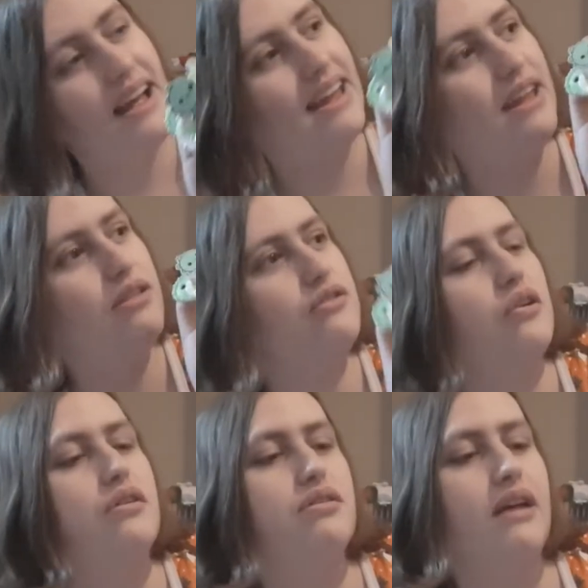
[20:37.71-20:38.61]
He's
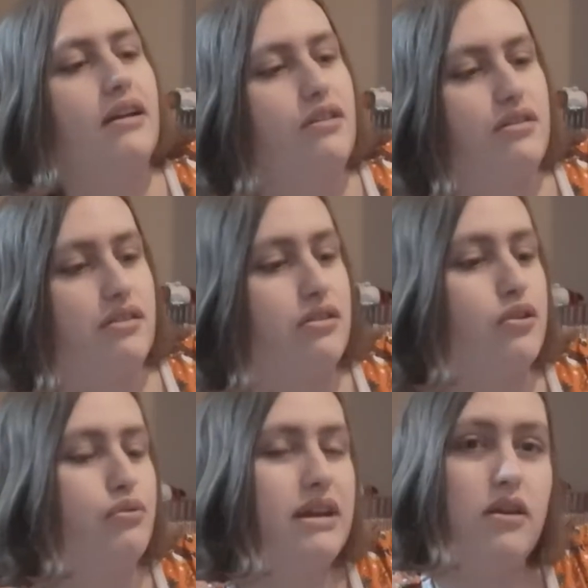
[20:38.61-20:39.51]
just, it's a
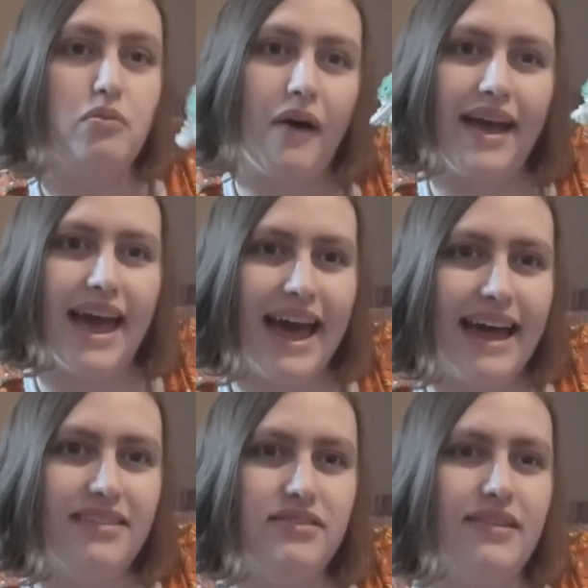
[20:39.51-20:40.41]
green and white
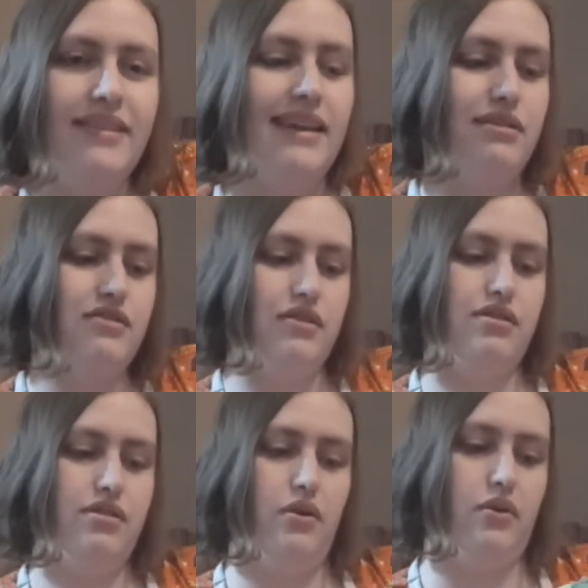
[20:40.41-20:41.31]
handle, it's
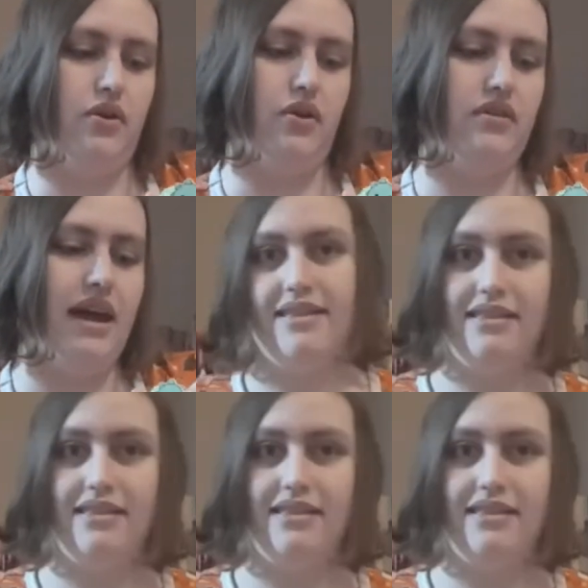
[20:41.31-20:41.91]
just so good.